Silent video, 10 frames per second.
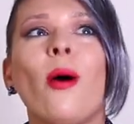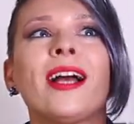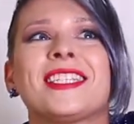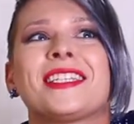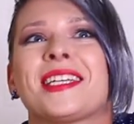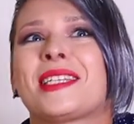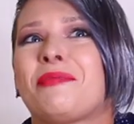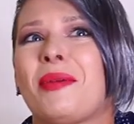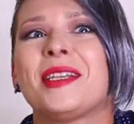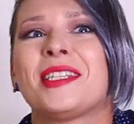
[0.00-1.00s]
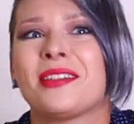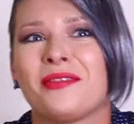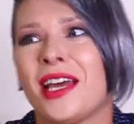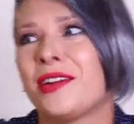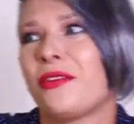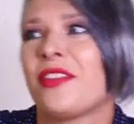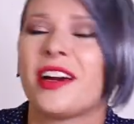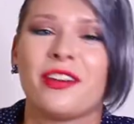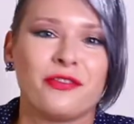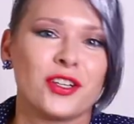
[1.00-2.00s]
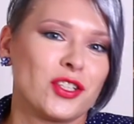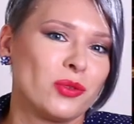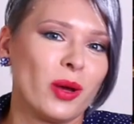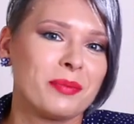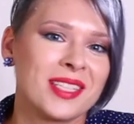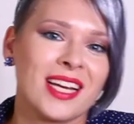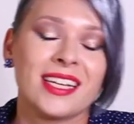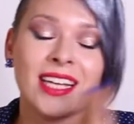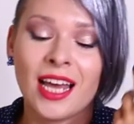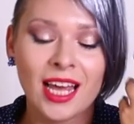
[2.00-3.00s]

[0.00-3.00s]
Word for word: twice as expensive than on their official website.